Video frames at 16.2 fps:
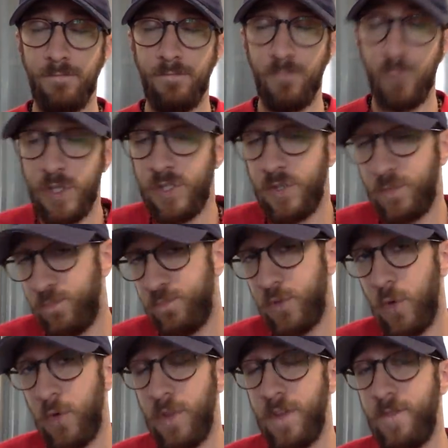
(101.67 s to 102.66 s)
which
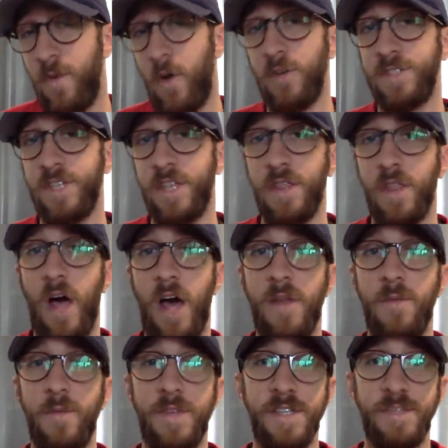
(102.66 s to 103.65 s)
totally falls in
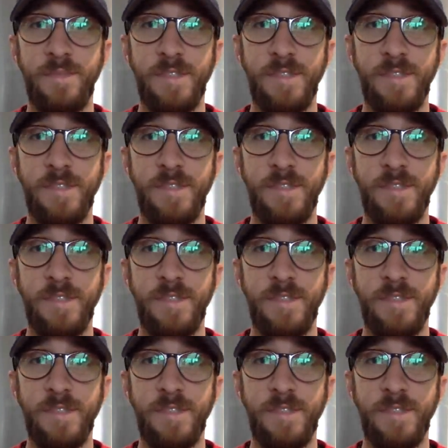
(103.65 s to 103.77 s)
line with his